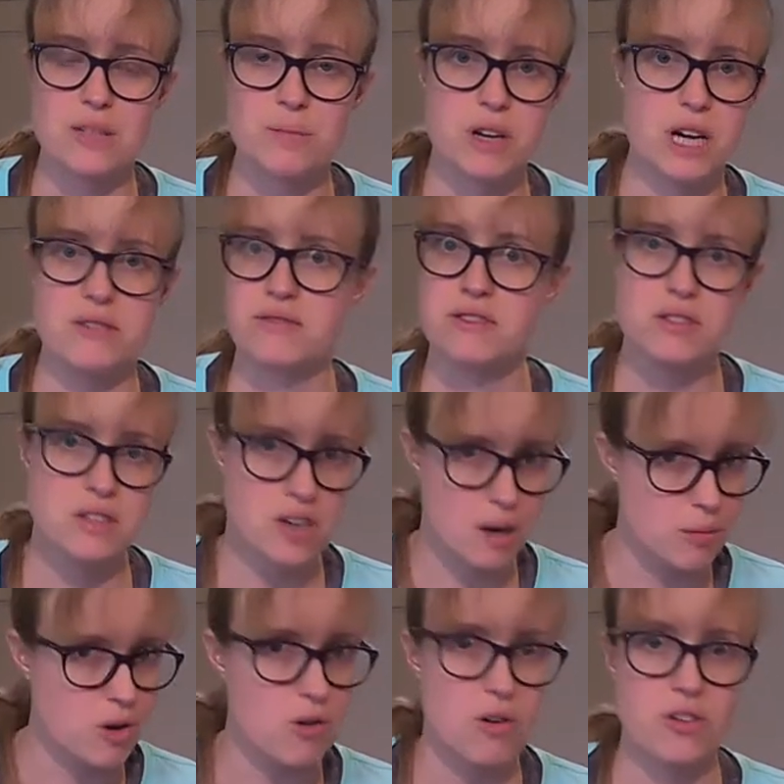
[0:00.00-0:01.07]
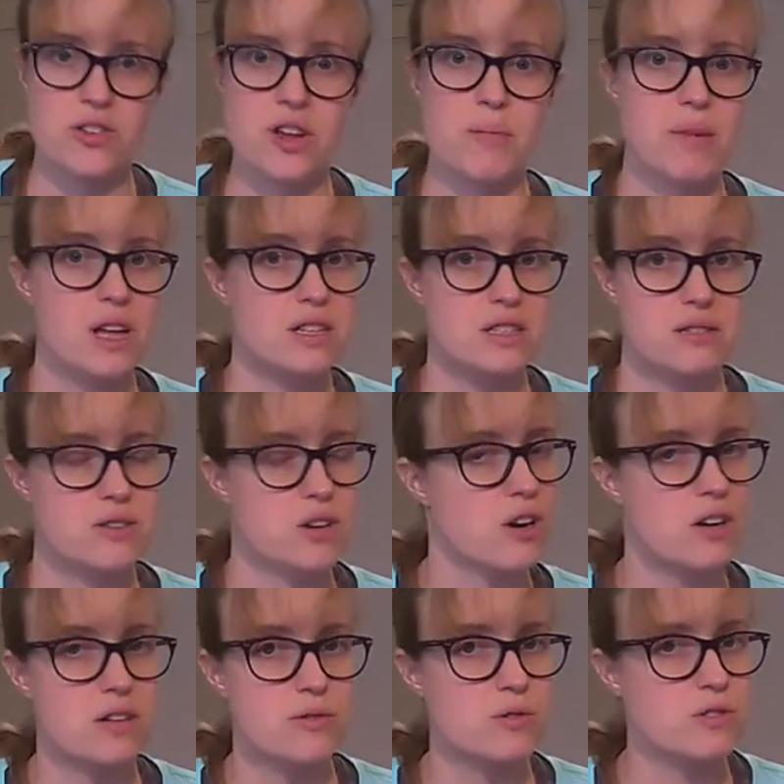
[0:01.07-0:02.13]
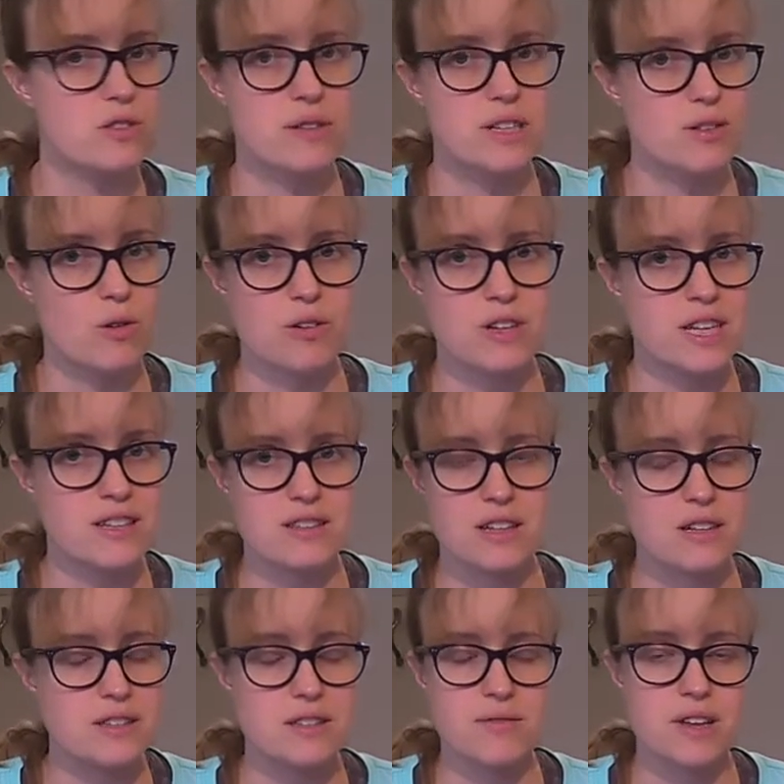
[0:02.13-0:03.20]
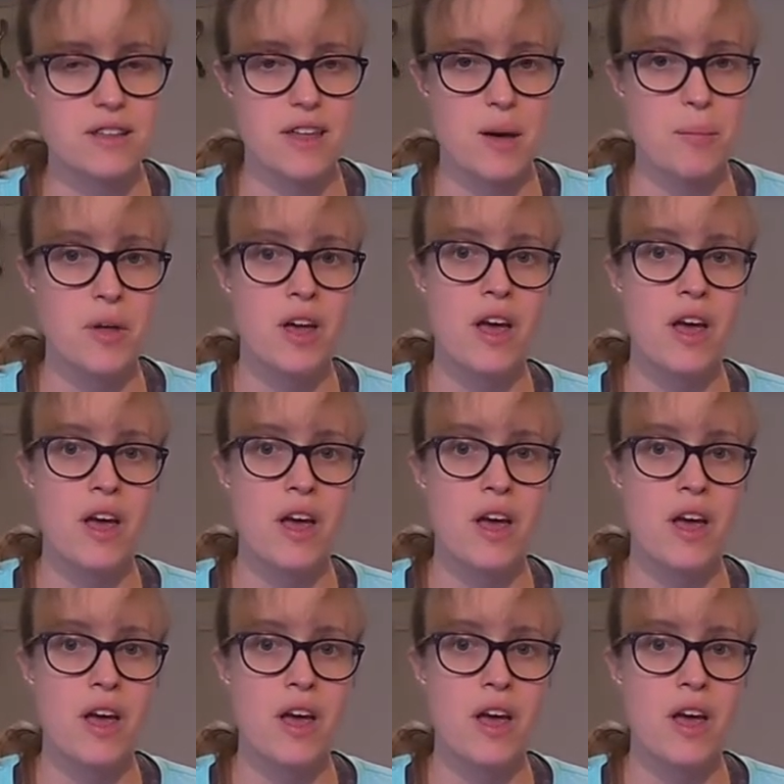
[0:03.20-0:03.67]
but I've come across it in plenty of carnivores, so it's not exclusively them.